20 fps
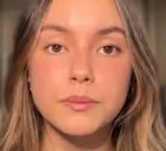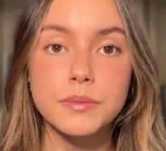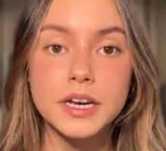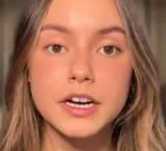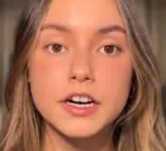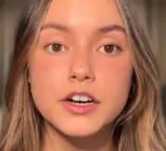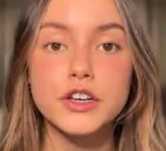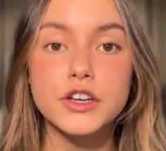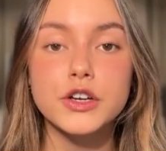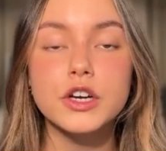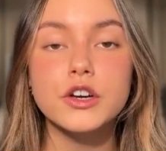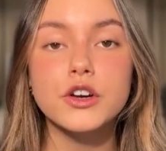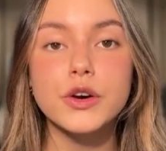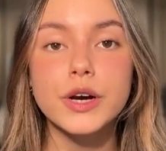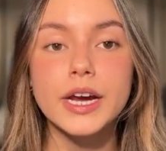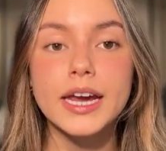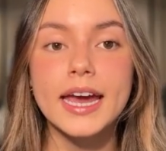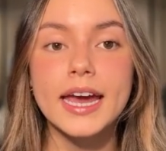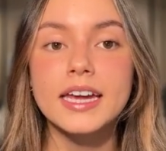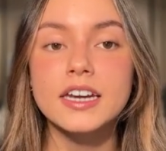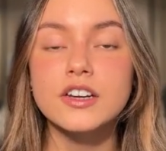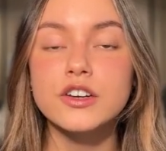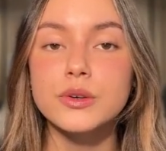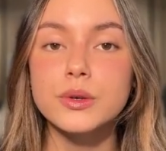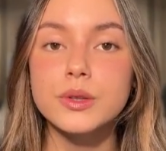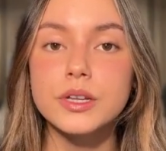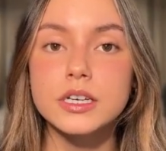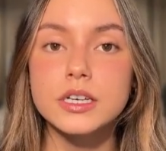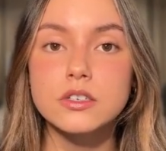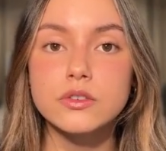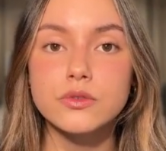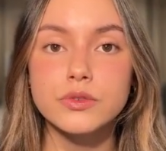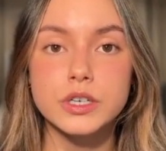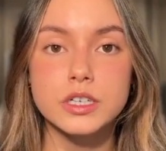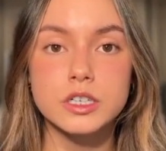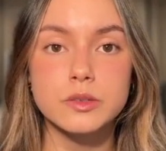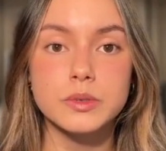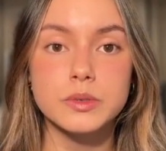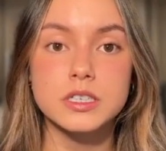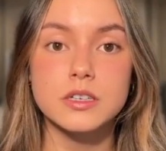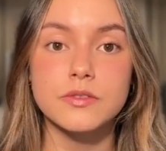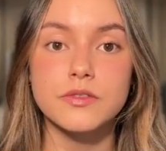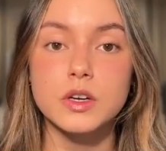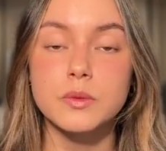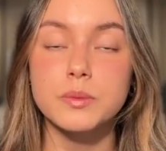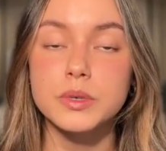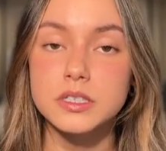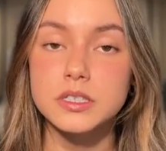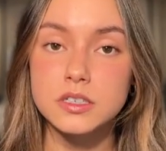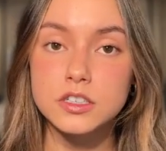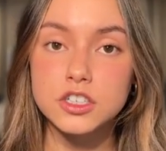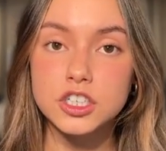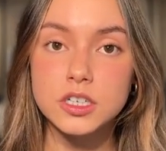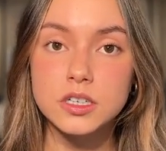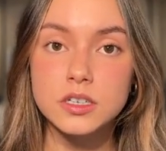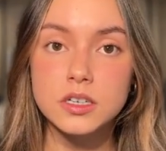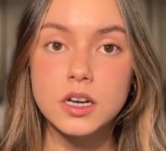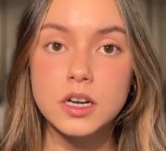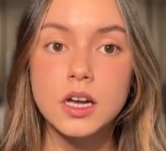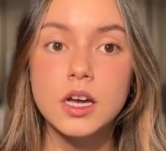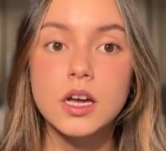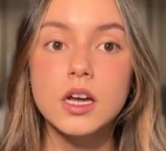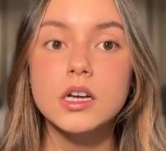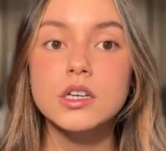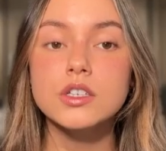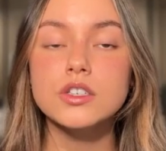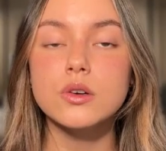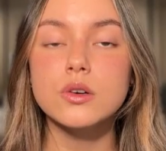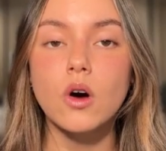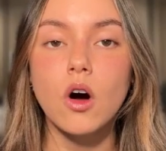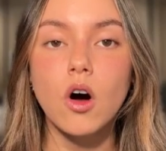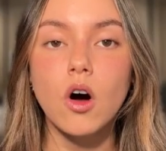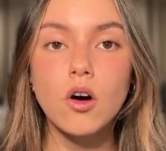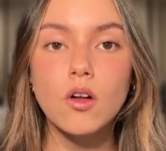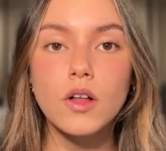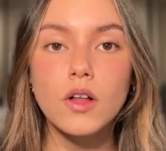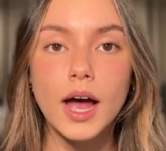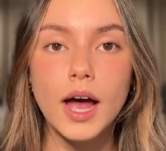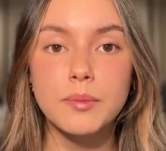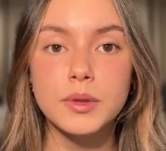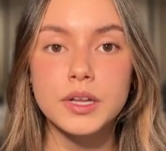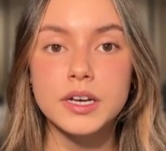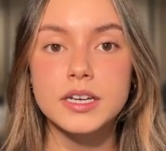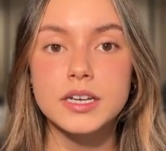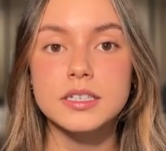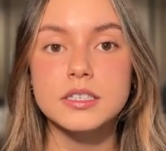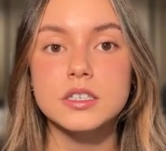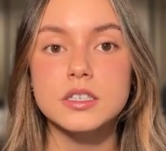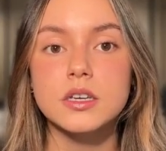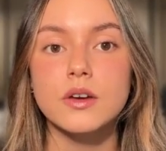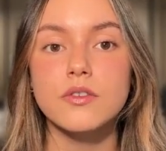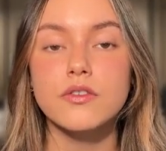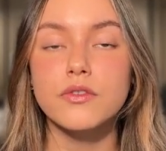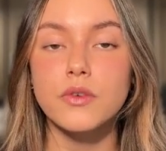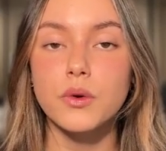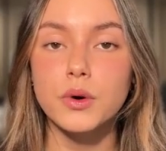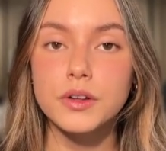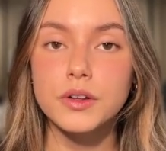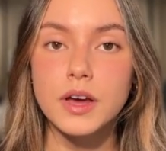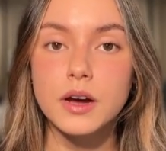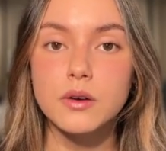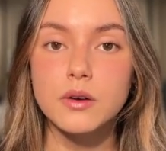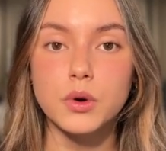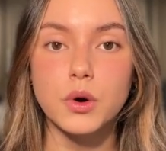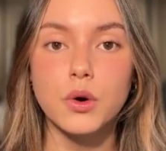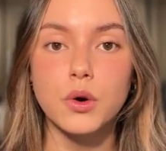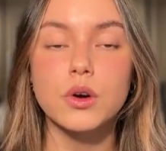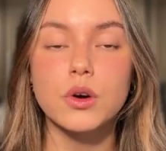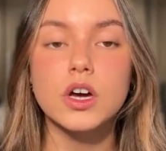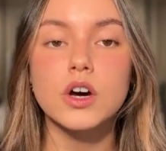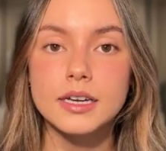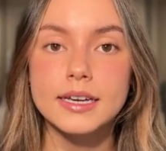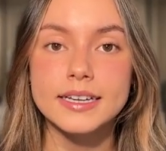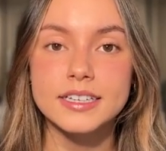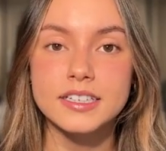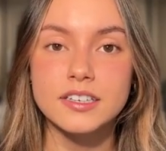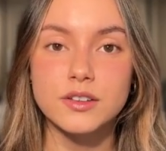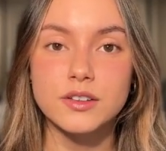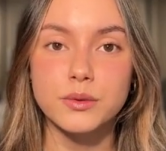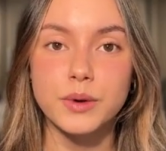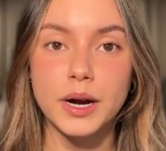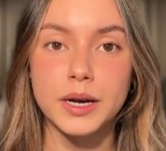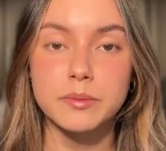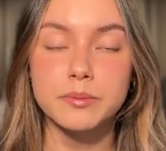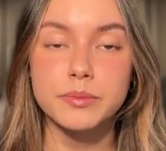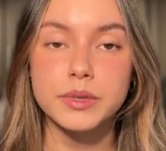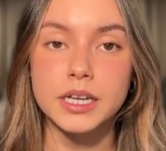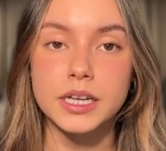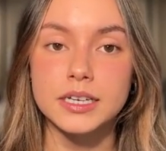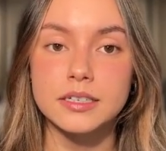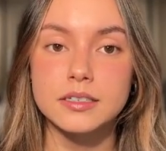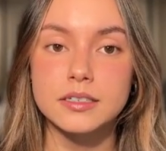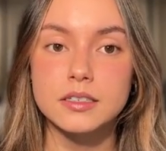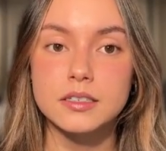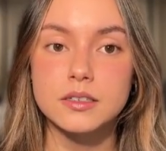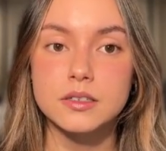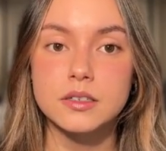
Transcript: there, you can create a new list for a specific position, so all applicants for that role go into the right place.